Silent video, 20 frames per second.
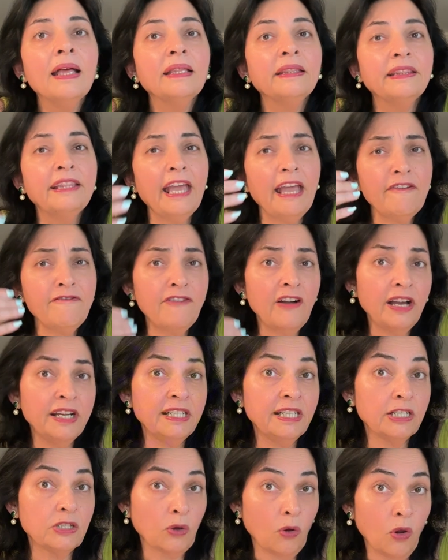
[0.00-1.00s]
They
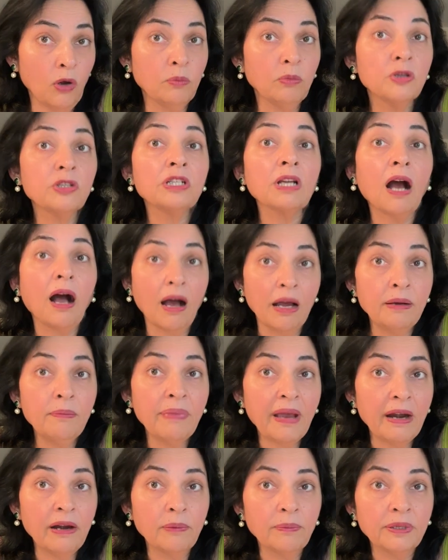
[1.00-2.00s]
find it almost
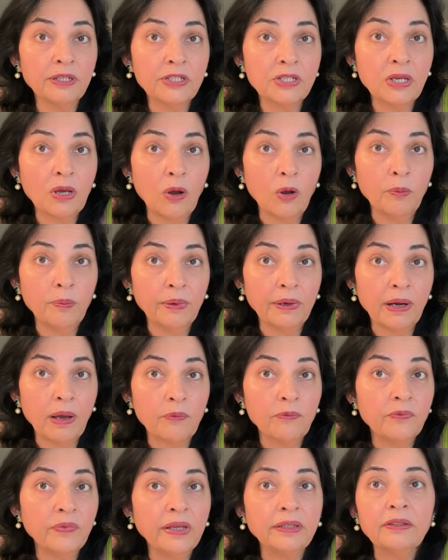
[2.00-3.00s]
unbearable to open
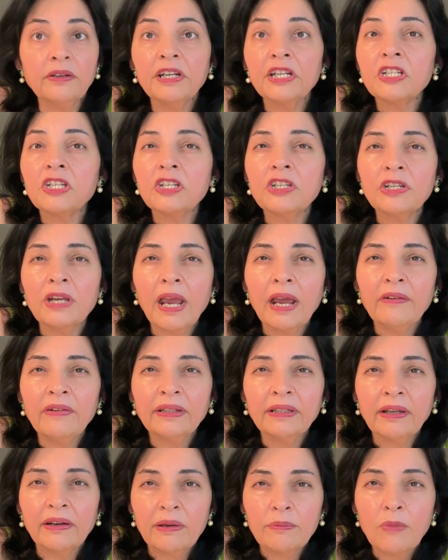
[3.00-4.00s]
up, whether it's
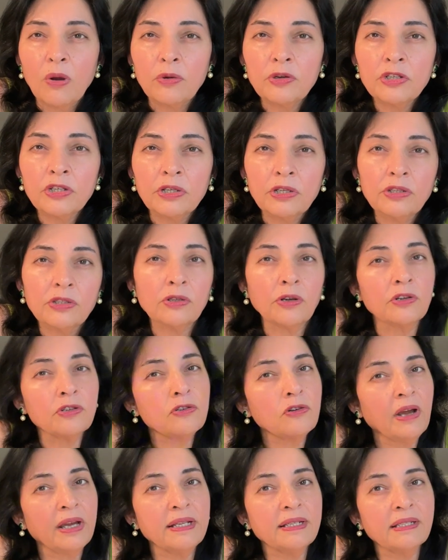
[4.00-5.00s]
sharing their emotions or
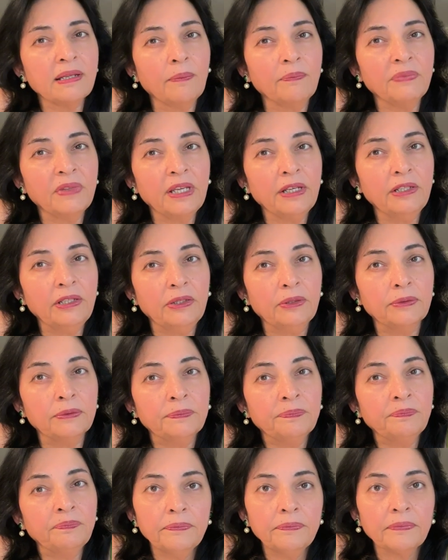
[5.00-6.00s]
trying something
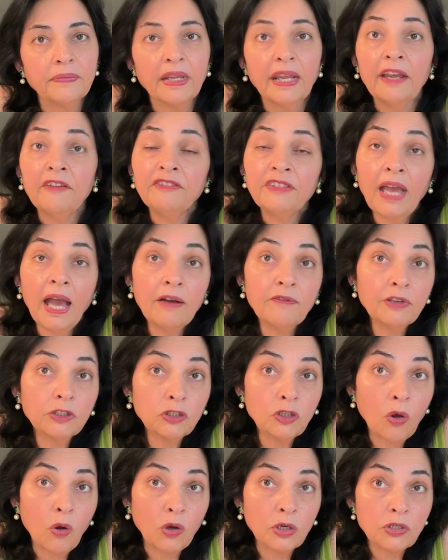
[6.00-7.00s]
new. If they have a
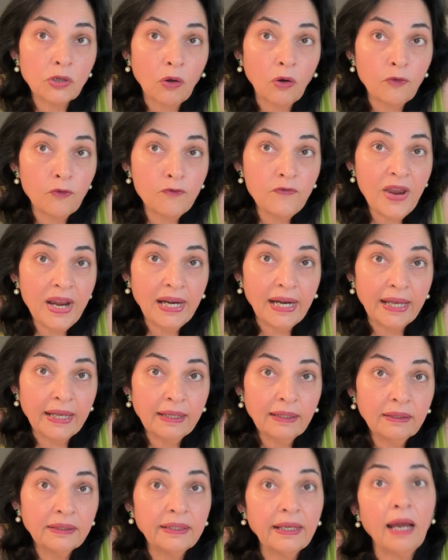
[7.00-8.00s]
thought or
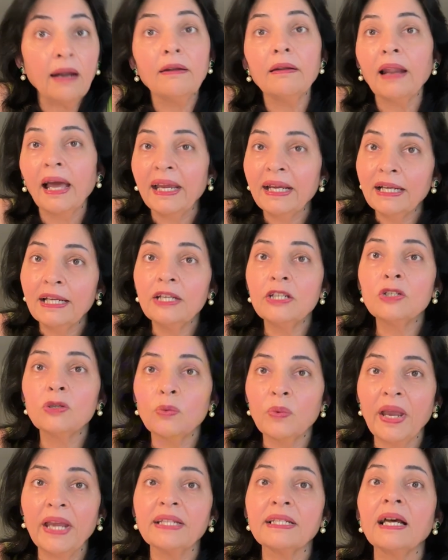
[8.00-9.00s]
feeling, they are likely
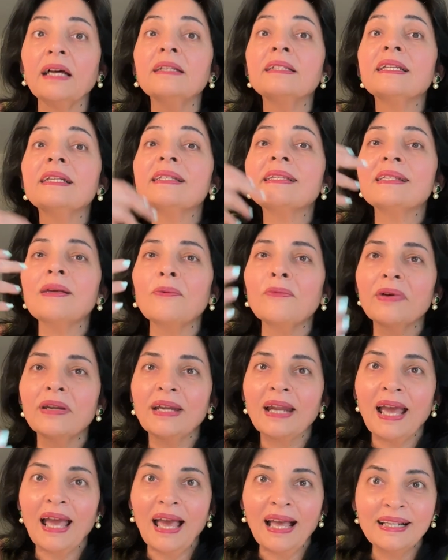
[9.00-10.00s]
to wait until
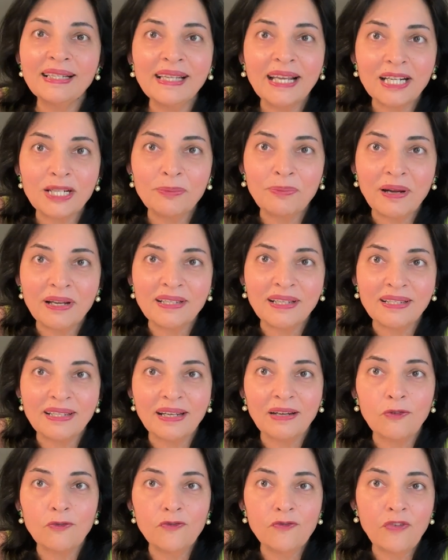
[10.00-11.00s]
someone else expresses
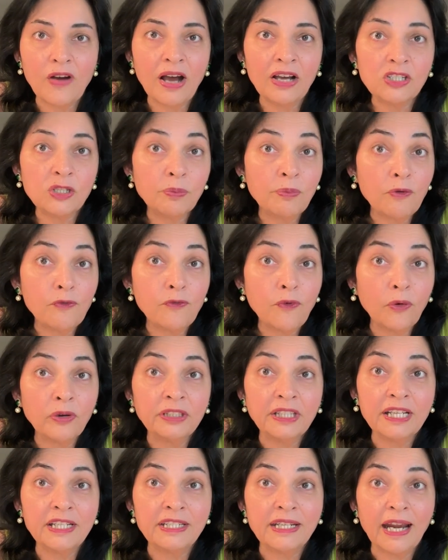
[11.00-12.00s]
it first before
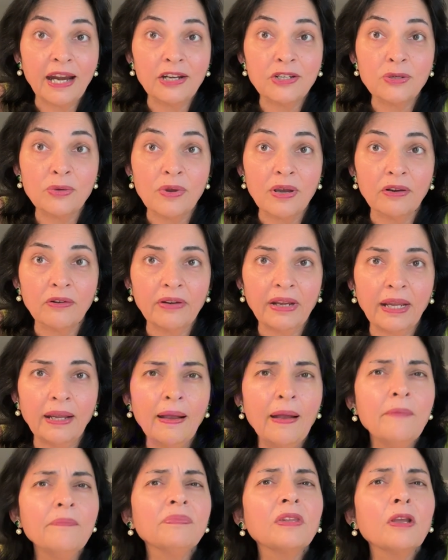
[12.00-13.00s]
they dare to
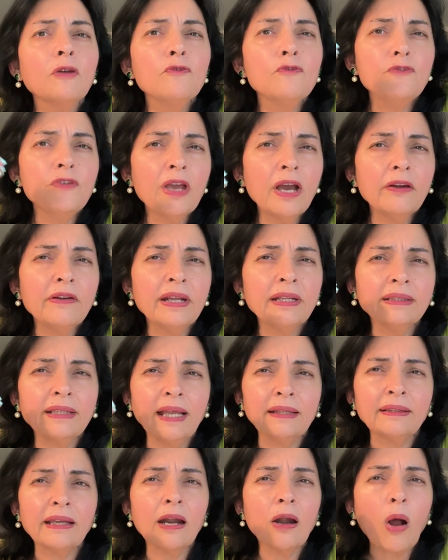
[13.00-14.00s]
agree, fearing
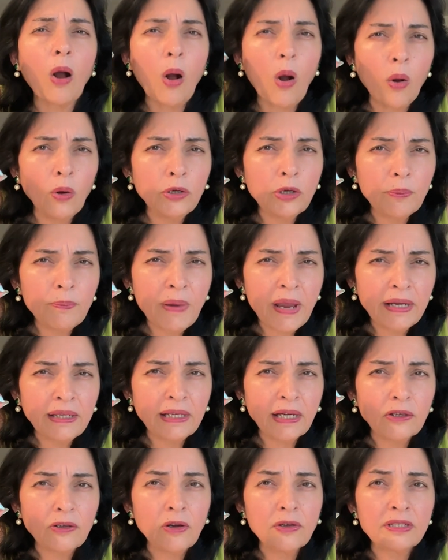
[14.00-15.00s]
that their own
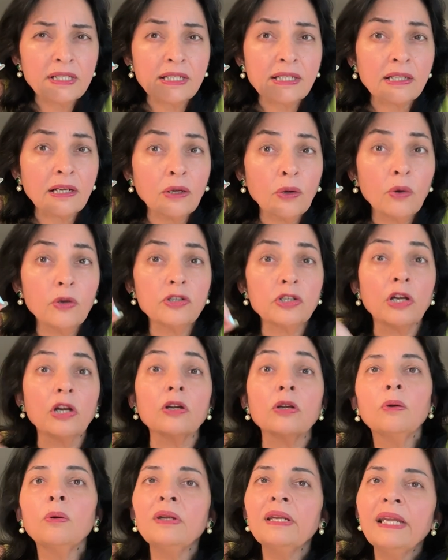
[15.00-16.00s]
opinion or disclosure
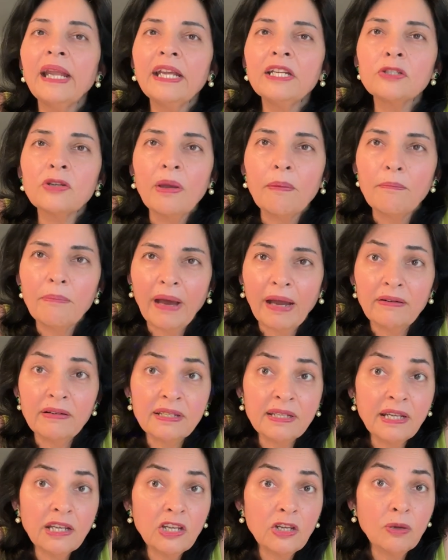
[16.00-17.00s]
could lead to
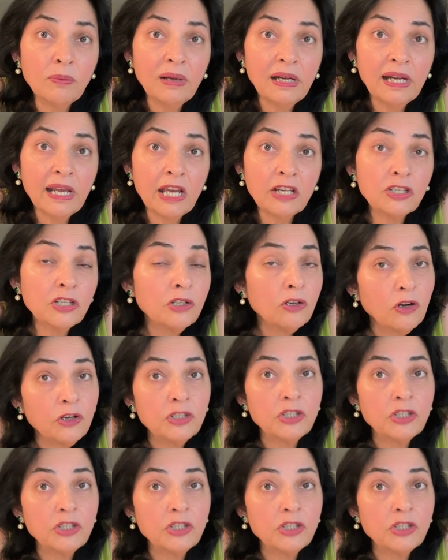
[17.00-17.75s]
embarrassing humiliation or